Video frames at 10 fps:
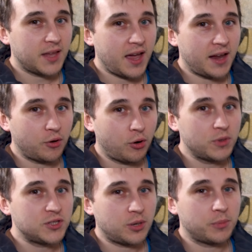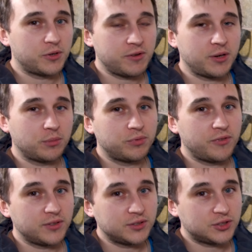and always top the grid up
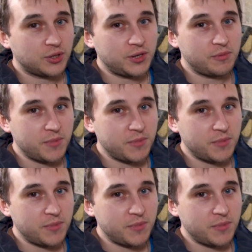so you're